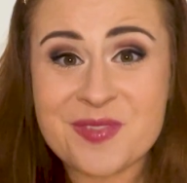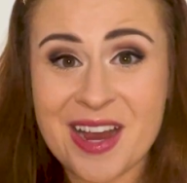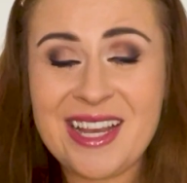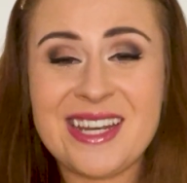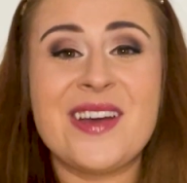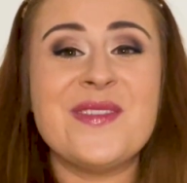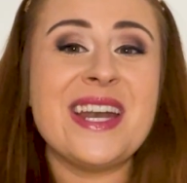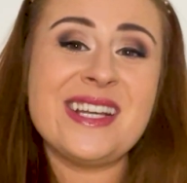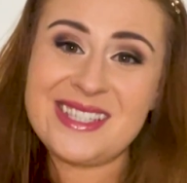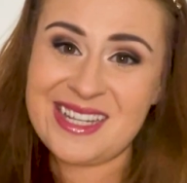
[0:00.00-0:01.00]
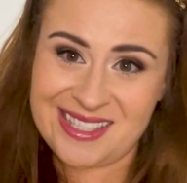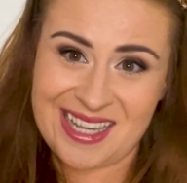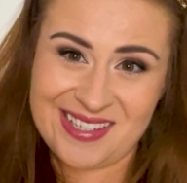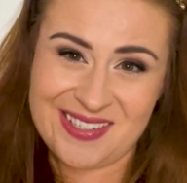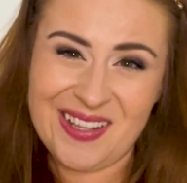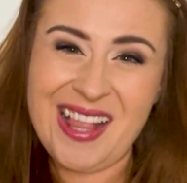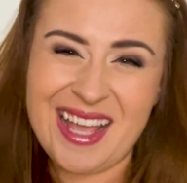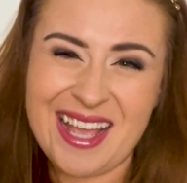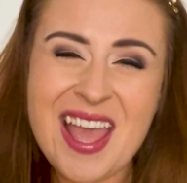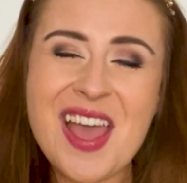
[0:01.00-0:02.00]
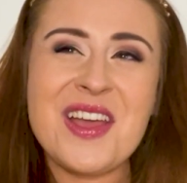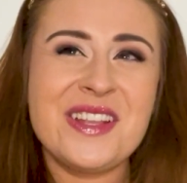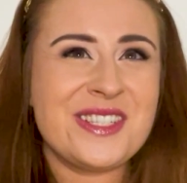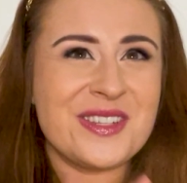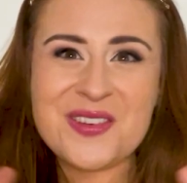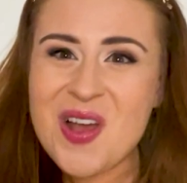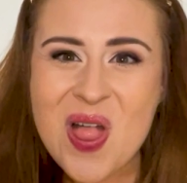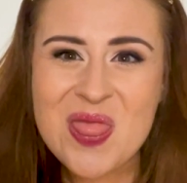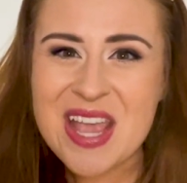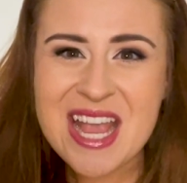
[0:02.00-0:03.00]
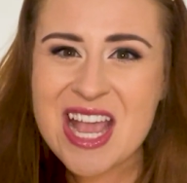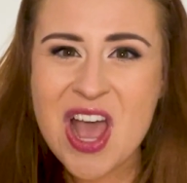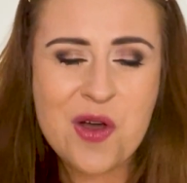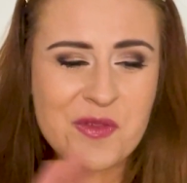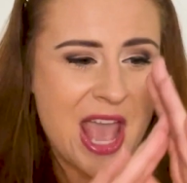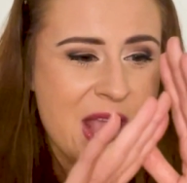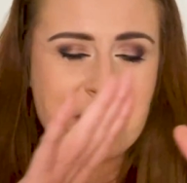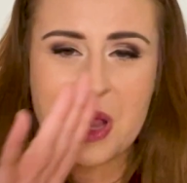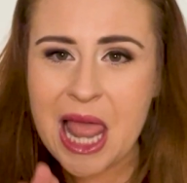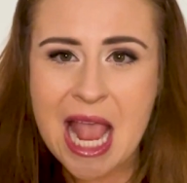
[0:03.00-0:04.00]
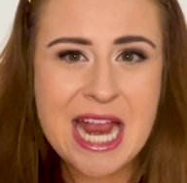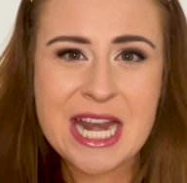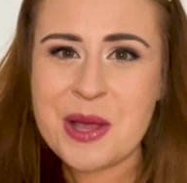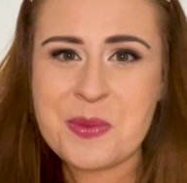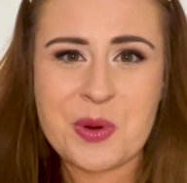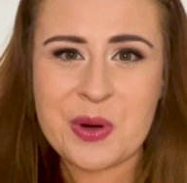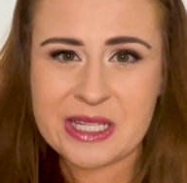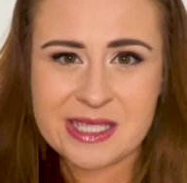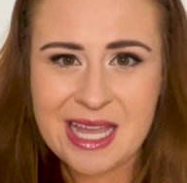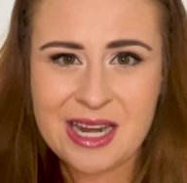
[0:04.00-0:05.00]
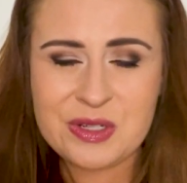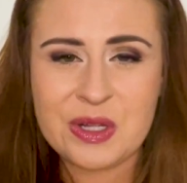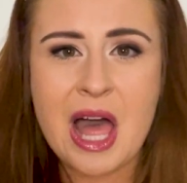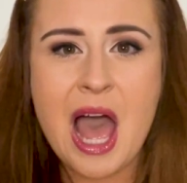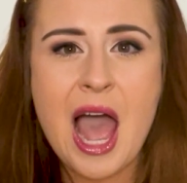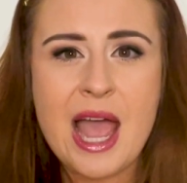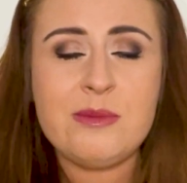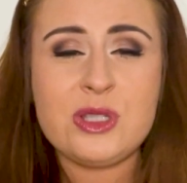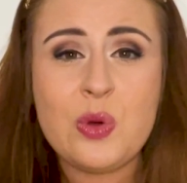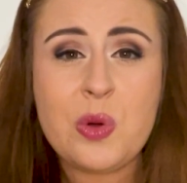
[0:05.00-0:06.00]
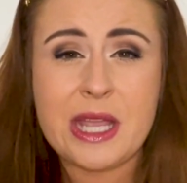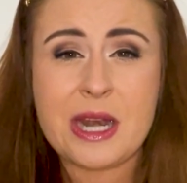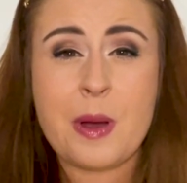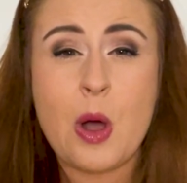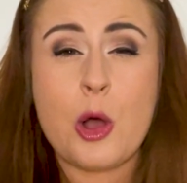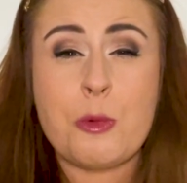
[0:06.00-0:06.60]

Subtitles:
right? Now, when I say sandal, do not think of a plain and boring sandal. I'm talking about a